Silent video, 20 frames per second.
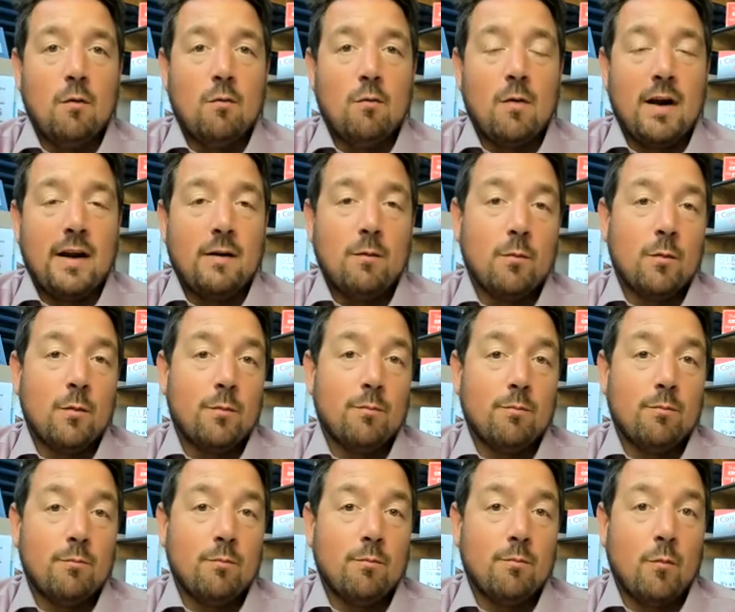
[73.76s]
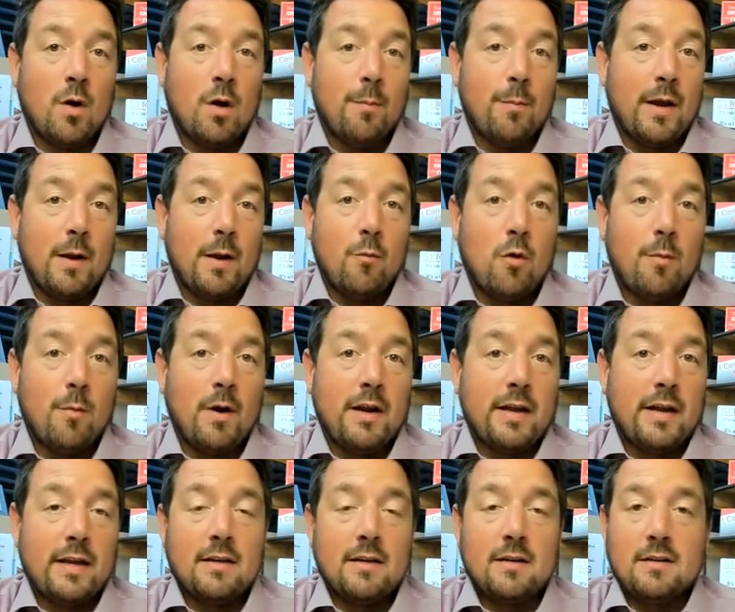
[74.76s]
right? We want to make more
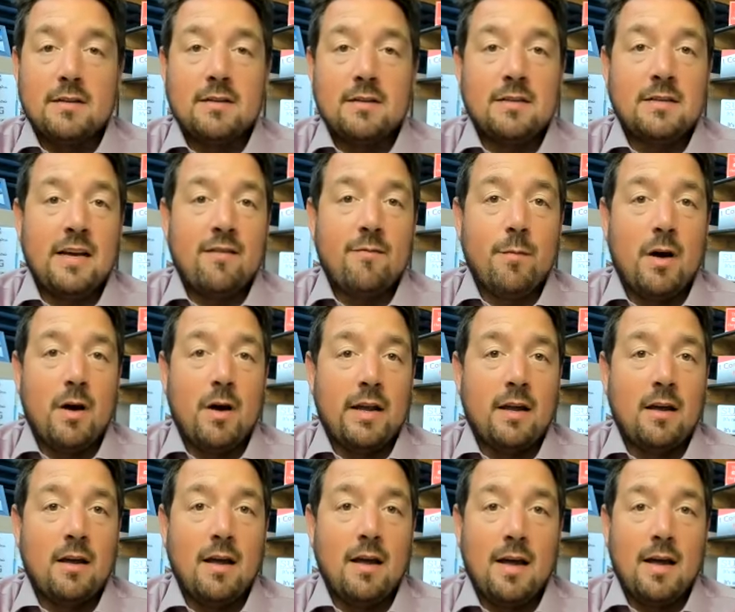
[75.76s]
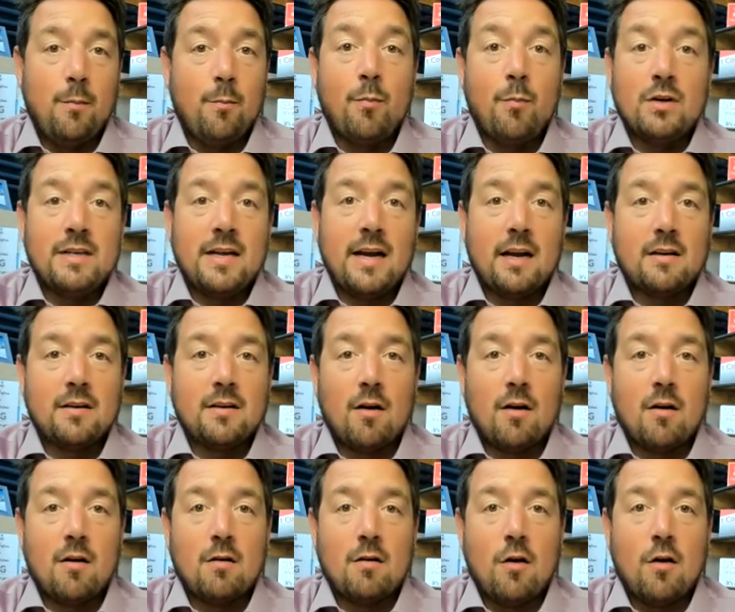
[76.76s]
money, save money, and protect
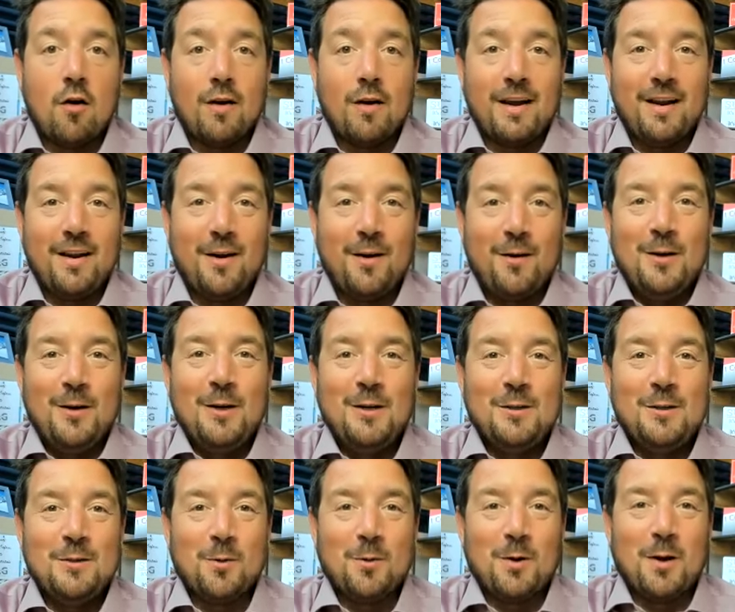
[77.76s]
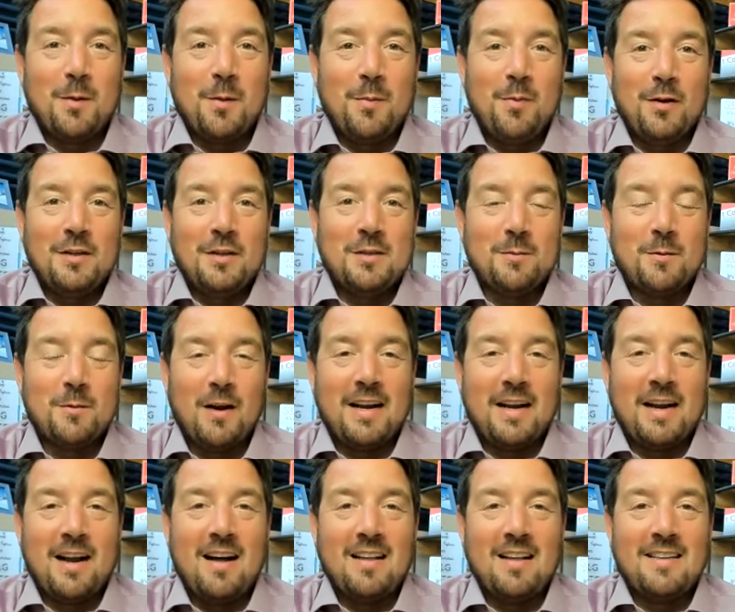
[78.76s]
our E&O. So we're going to be putting some great
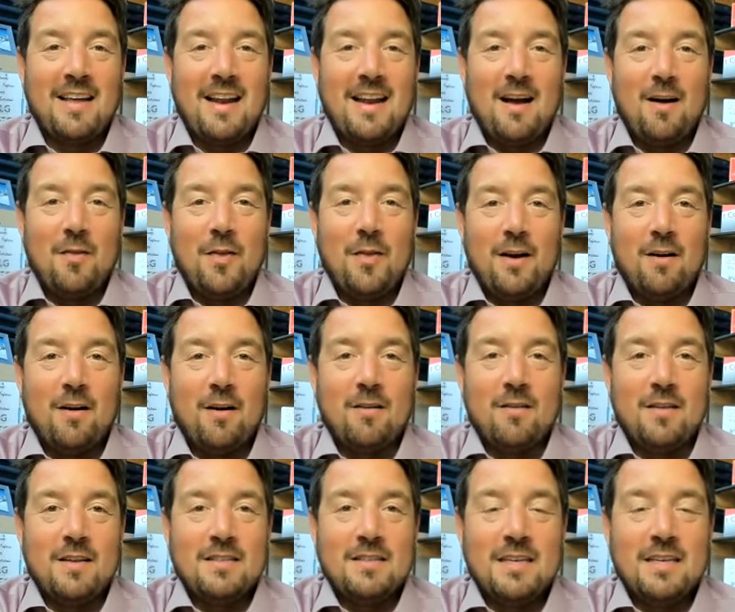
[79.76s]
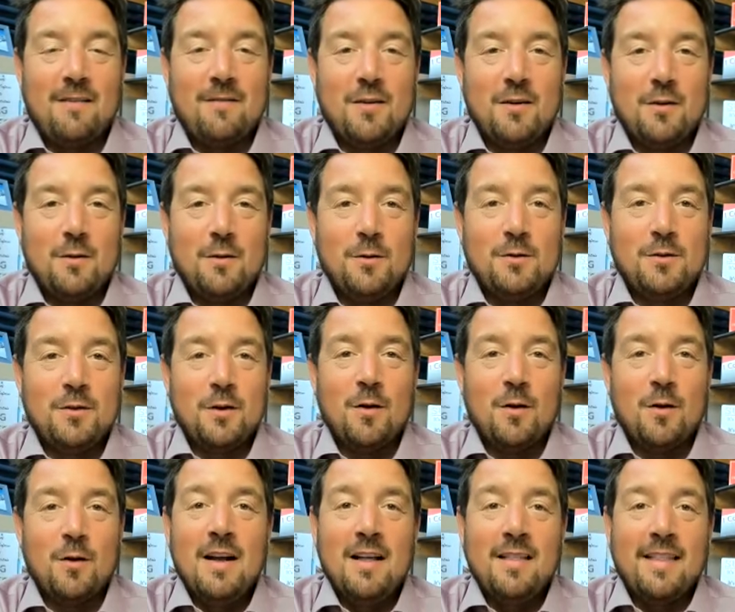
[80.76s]
content out there this afternoon. So
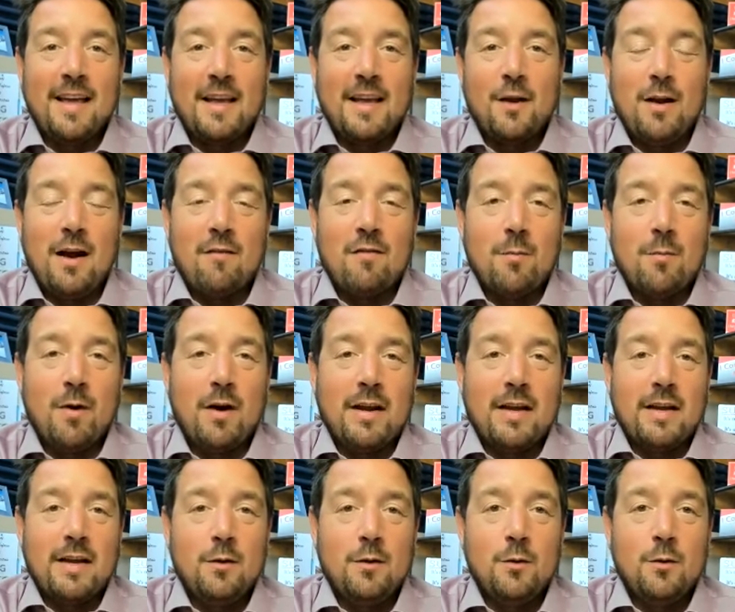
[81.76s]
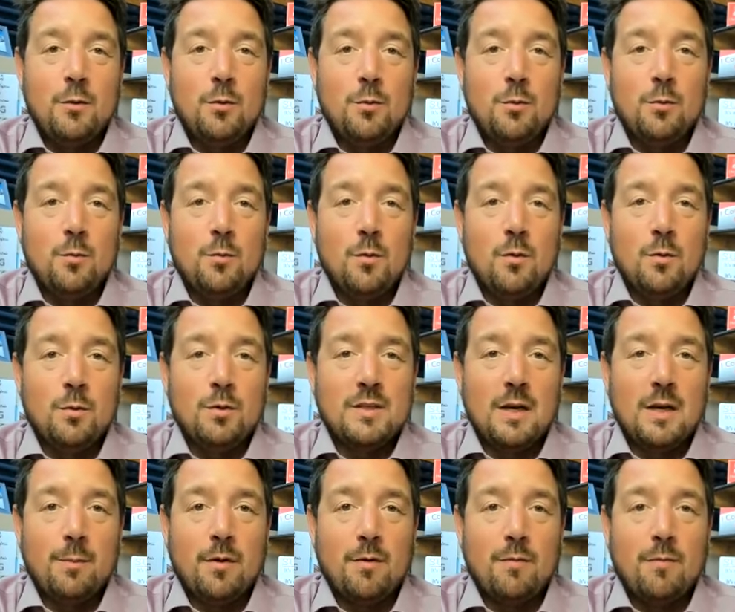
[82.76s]
thank you to everybody who was
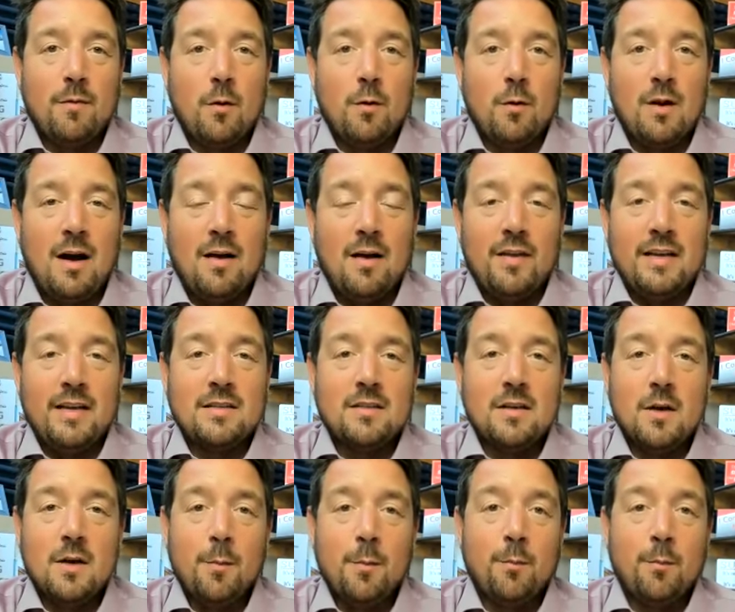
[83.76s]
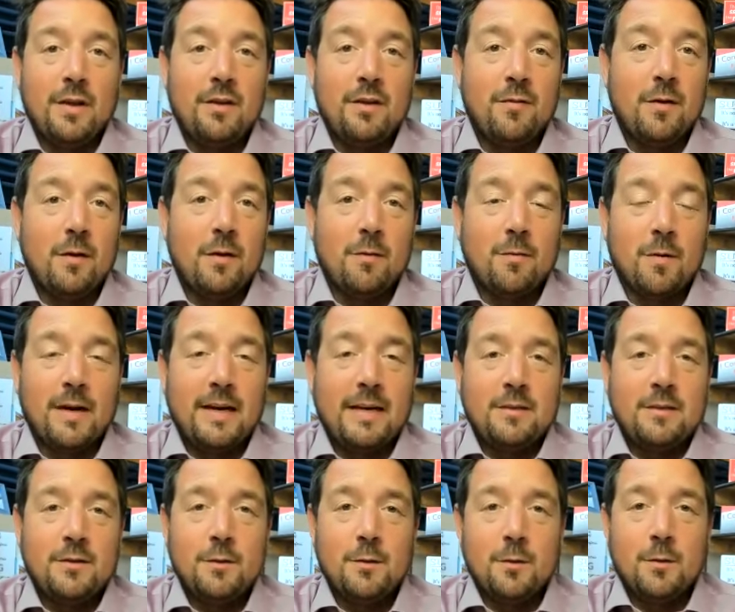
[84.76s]
able to vote on this. Please feel free
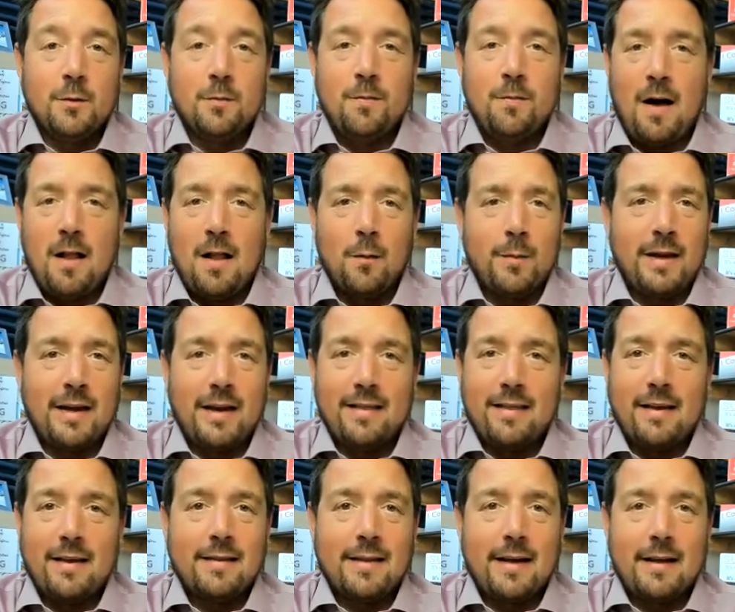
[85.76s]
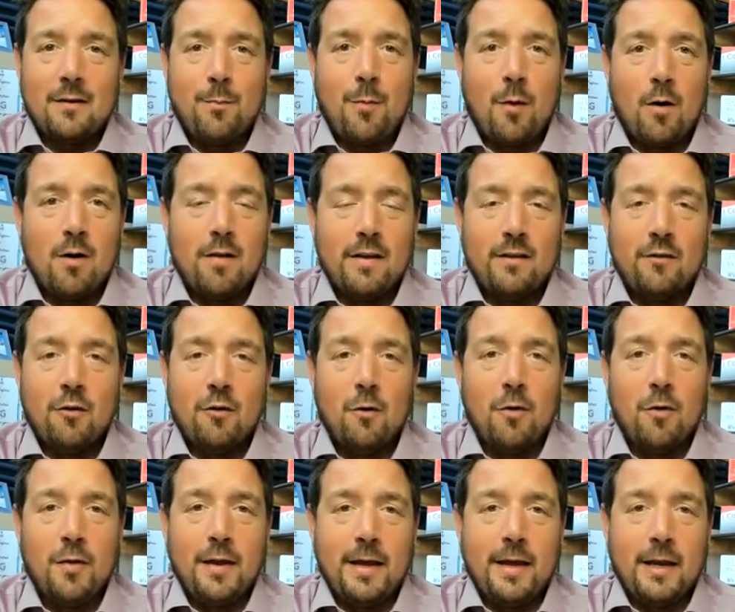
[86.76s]
to follow me. I think that's part of this
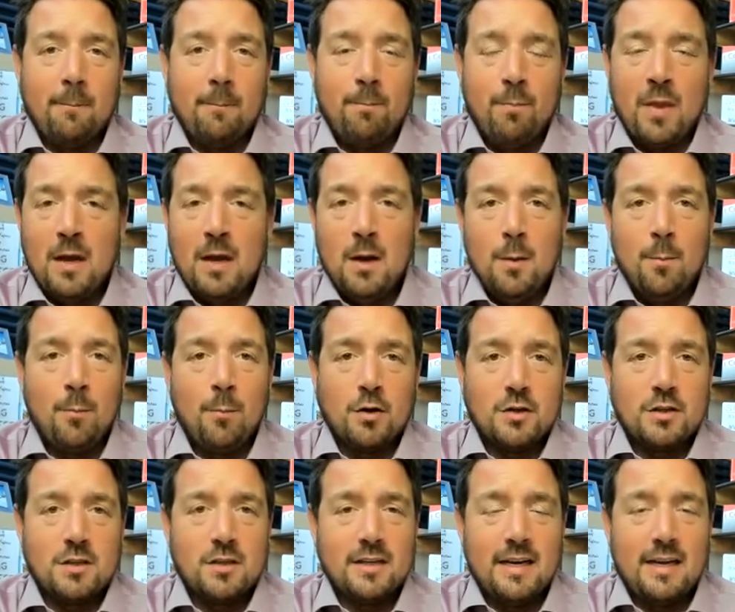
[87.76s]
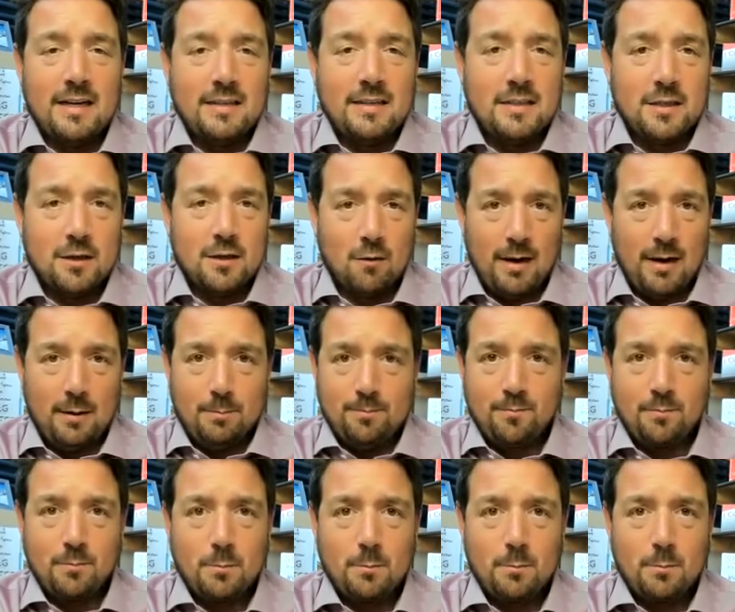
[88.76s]
whole thing. Personally on Instagram,